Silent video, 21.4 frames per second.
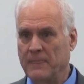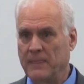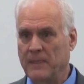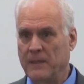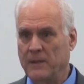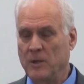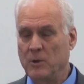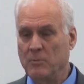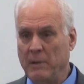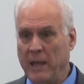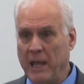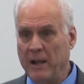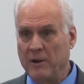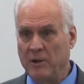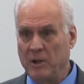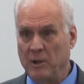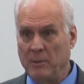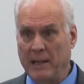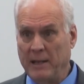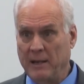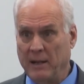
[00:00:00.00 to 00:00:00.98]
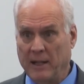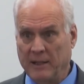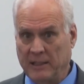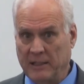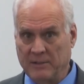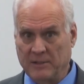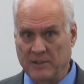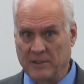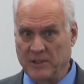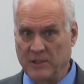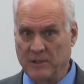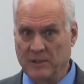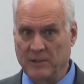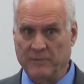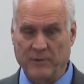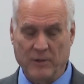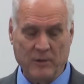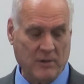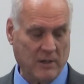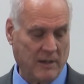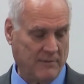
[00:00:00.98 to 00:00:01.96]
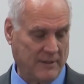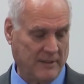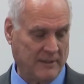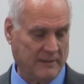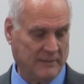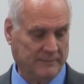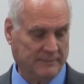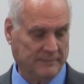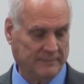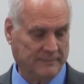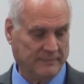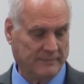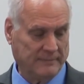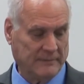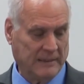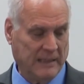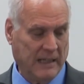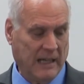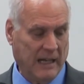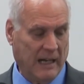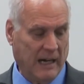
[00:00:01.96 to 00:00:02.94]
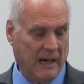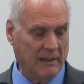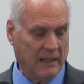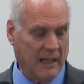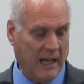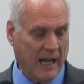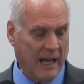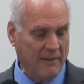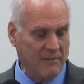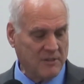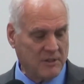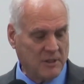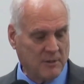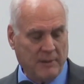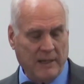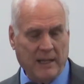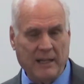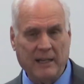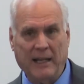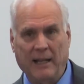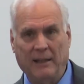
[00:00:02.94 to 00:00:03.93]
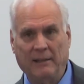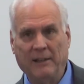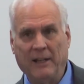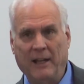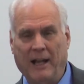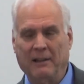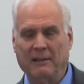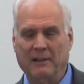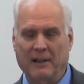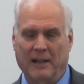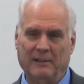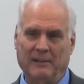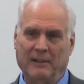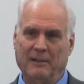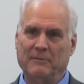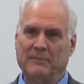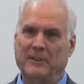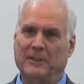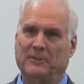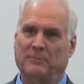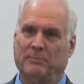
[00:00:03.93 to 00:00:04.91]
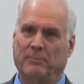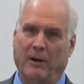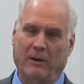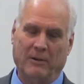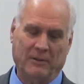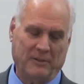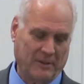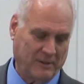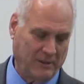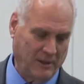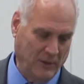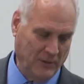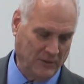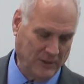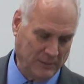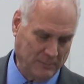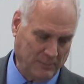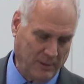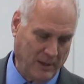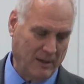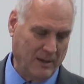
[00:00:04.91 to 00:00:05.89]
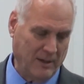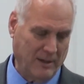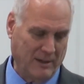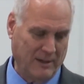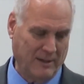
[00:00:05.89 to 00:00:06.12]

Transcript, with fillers: You may or you may not get to see the fruit of it. Our lives should be an, I, I love this part, the closing part.